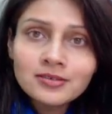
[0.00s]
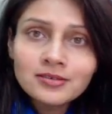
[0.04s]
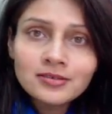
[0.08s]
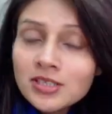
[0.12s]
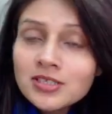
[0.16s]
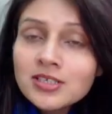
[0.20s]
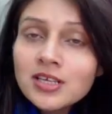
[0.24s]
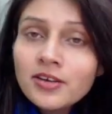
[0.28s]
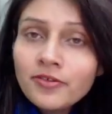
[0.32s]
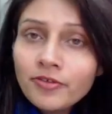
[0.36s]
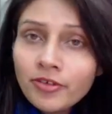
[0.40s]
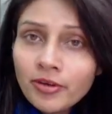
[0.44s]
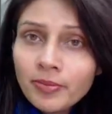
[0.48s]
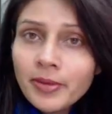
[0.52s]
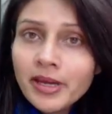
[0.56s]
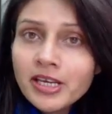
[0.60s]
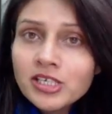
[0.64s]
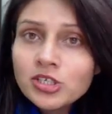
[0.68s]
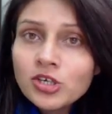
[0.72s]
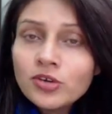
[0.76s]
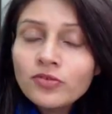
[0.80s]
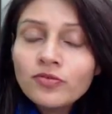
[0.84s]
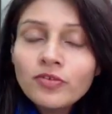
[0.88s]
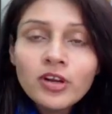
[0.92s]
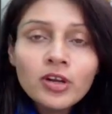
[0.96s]
So this
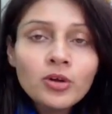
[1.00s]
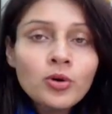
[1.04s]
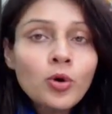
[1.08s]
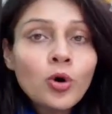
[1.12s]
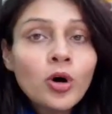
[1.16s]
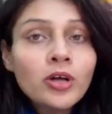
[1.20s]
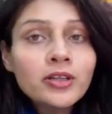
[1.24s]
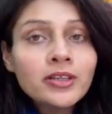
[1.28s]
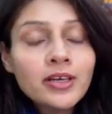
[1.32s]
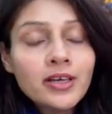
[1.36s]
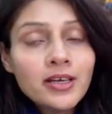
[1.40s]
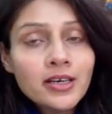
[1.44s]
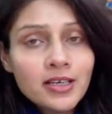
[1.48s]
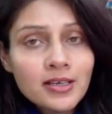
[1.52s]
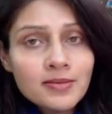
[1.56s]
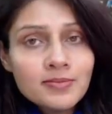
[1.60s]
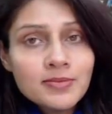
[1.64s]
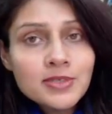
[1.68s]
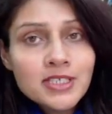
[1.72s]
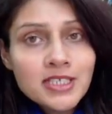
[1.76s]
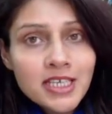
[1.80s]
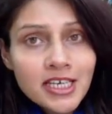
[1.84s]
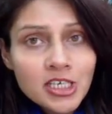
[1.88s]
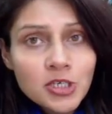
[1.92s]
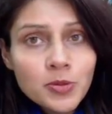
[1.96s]
information will go on the
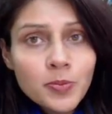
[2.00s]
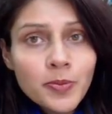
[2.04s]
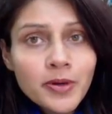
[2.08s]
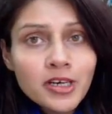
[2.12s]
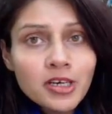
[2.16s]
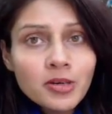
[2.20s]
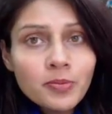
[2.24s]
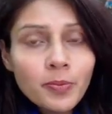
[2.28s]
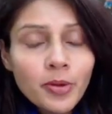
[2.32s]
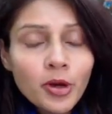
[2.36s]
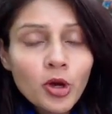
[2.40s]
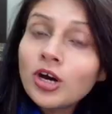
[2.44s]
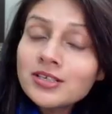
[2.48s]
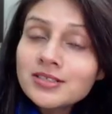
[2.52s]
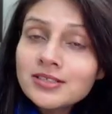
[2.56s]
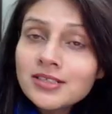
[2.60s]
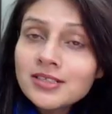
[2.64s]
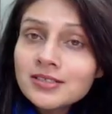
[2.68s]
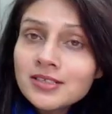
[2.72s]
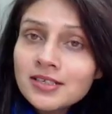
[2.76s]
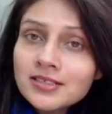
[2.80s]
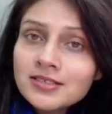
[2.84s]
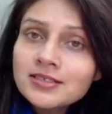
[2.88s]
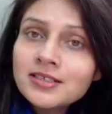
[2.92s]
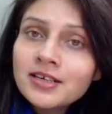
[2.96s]
income statement because
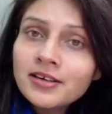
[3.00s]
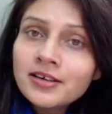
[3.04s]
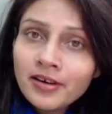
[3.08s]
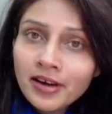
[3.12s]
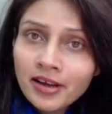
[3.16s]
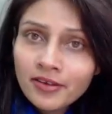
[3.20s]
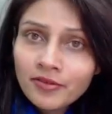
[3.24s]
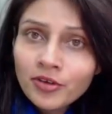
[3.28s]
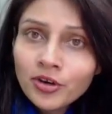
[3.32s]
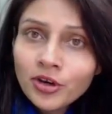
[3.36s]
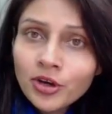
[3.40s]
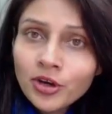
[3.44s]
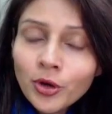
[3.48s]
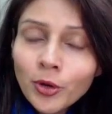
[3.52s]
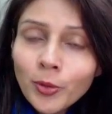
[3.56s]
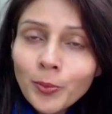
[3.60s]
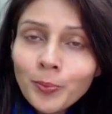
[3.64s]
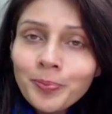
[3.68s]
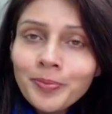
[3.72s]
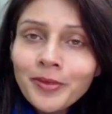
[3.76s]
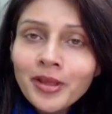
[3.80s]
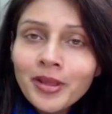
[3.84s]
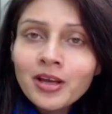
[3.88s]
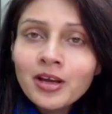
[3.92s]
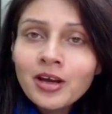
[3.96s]
this is the revenue
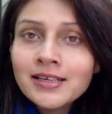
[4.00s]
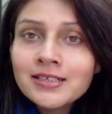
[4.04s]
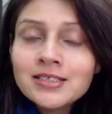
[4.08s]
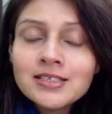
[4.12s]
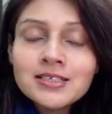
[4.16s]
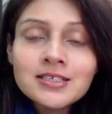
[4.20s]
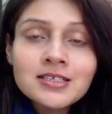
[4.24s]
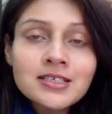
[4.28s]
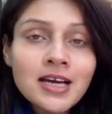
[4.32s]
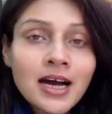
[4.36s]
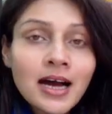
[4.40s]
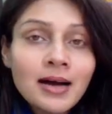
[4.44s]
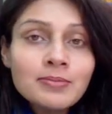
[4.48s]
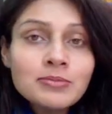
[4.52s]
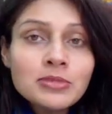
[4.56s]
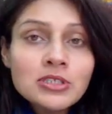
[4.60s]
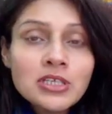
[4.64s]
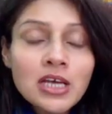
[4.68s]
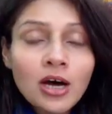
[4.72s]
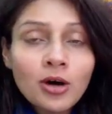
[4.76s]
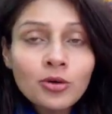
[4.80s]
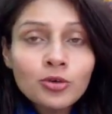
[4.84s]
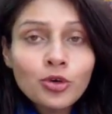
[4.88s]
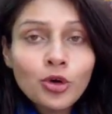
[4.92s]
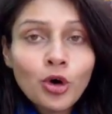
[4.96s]
and it
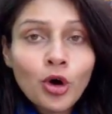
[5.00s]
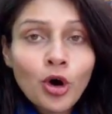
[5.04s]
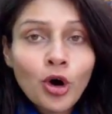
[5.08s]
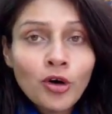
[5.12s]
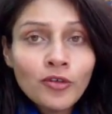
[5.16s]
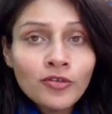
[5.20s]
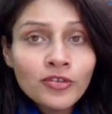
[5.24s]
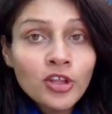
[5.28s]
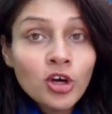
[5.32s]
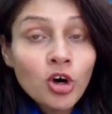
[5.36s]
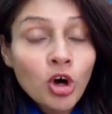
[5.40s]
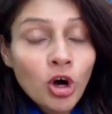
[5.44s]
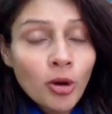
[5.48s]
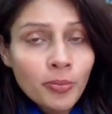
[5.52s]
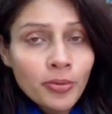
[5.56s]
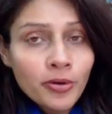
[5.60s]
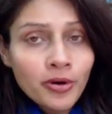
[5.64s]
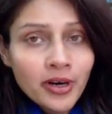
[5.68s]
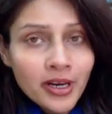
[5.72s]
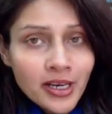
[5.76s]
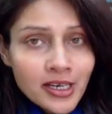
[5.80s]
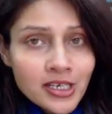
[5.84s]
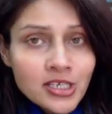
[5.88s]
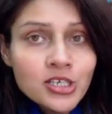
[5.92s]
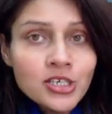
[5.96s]
comes out of the
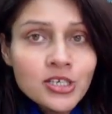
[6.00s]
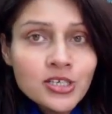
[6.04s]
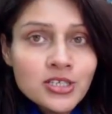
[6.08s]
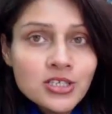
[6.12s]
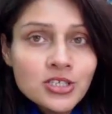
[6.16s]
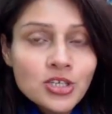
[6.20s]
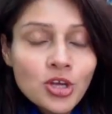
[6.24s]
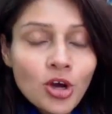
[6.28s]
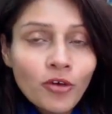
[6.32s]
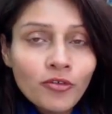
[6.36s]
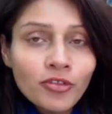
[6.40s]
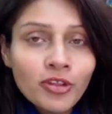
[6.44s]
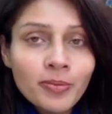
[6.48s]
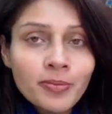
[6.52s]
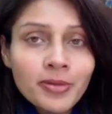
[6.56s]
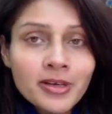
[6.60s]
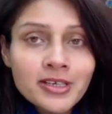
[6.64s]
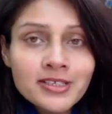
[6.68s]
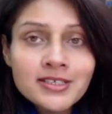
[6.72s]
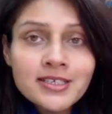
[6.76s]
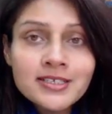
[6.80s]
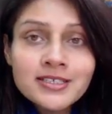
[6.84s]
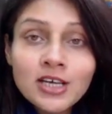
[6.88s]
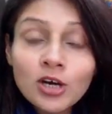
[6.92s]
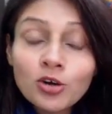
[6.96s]
operations of the
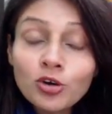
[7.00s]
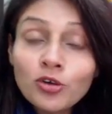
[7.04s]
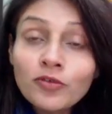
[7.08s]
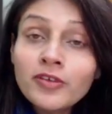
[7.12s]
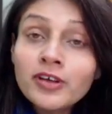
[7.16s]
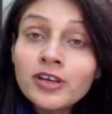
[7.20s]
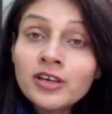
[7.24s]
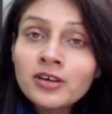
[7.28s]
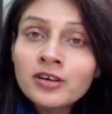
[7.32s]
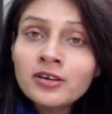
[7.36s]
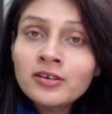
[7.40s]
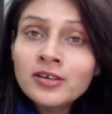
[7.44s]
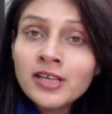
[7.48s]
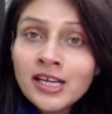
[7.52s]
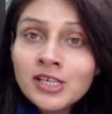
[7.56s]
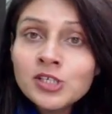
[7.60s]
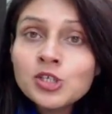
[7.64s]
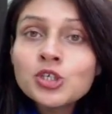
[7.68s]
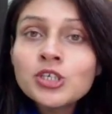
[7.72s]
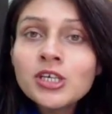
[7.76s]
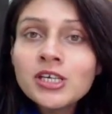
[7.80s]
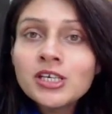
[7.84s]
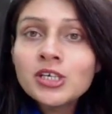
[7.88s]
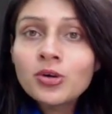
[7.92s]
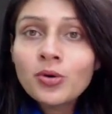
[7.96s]
business, out of the
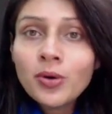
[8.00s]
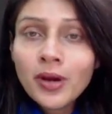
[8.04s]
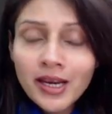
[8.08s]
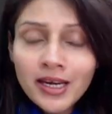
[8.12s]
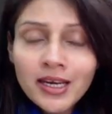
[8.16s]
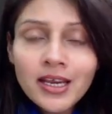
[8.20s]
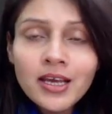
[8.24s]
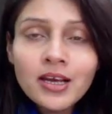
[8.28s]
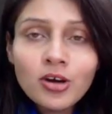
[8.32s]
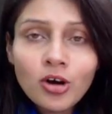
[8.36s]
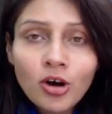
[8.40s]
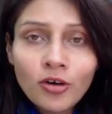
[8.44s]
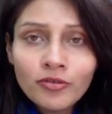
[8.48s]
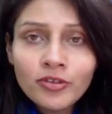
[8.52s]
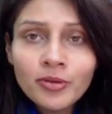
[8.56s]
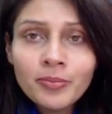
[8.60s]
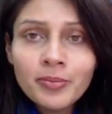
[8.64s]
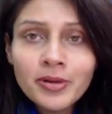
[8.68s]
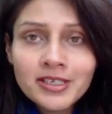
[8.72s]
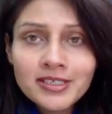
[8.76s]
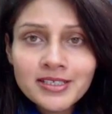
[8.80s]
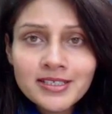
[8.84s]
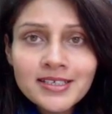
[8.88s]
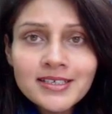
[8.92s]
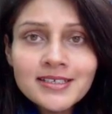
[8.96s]
day-to-day trading of the
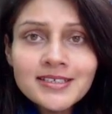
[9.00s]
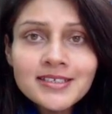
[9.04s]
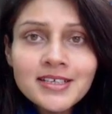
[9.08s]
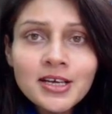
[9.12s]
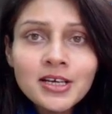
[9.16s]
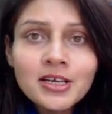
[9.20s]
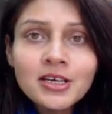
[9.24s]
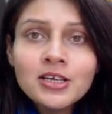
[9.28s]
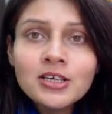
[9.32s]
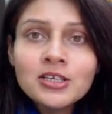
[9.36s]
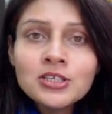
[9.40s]
business.